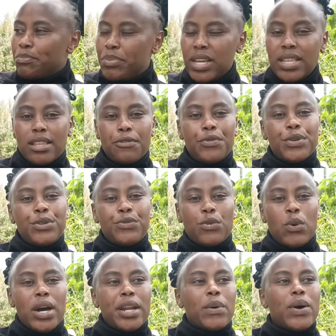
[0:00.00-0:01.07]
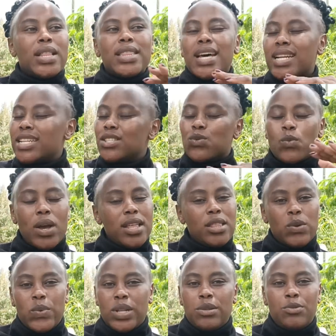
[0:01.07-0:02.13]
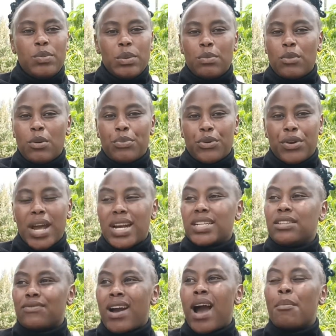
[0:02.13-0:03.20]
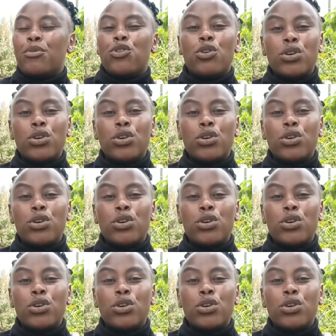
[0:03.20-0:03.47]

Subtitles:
be in the field for 1 hour. That is where they will be more productive. I'm